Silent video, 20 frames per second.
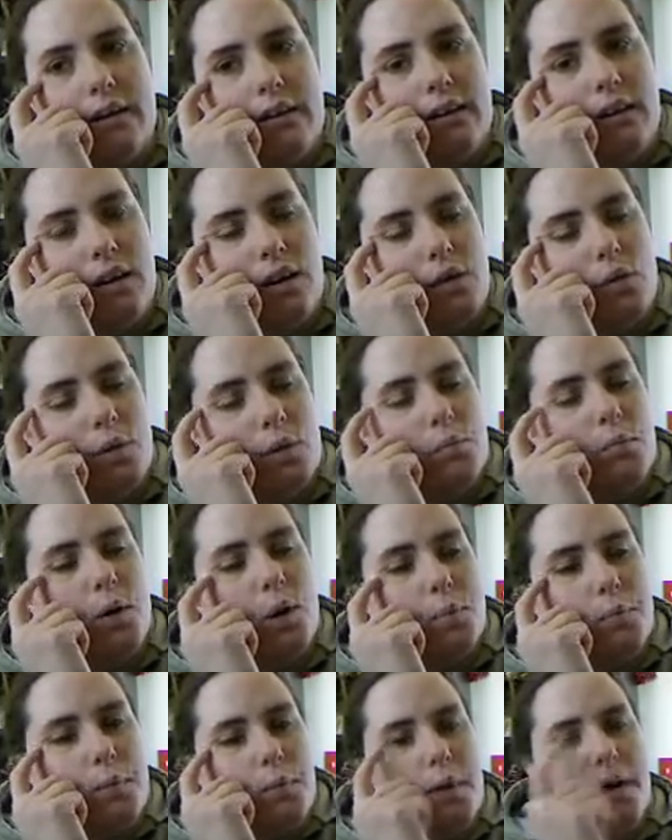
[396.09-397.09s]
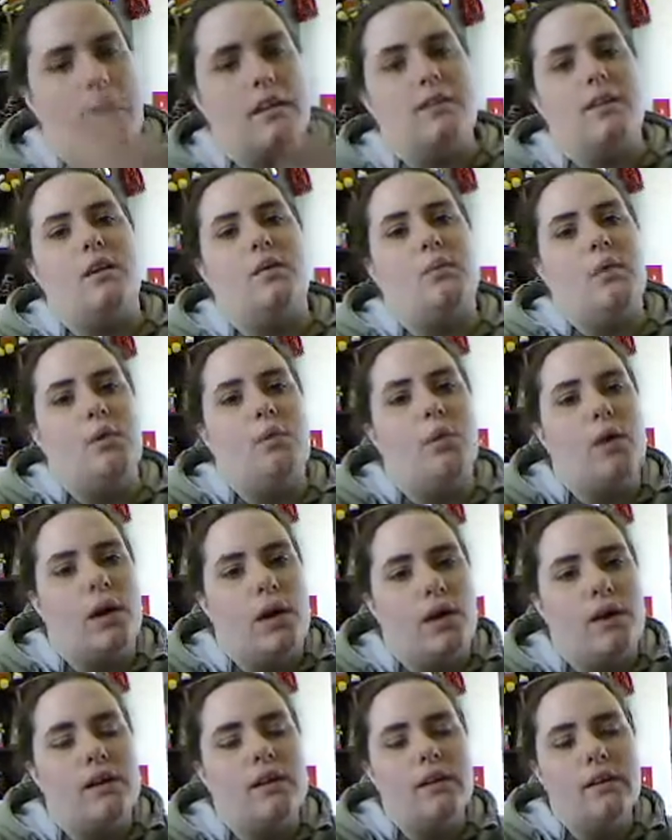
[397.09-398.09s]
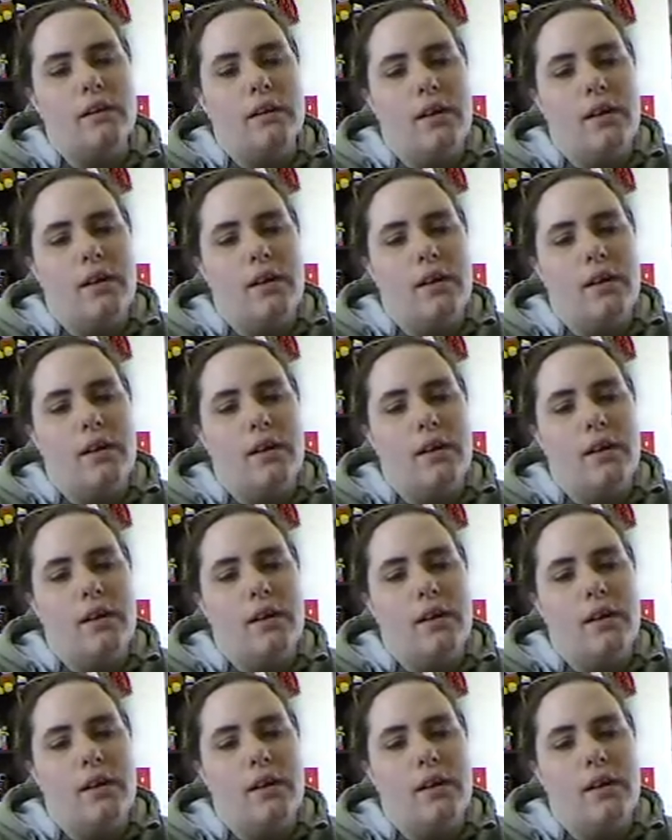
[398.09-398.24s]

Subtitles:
we're more prepared than we were,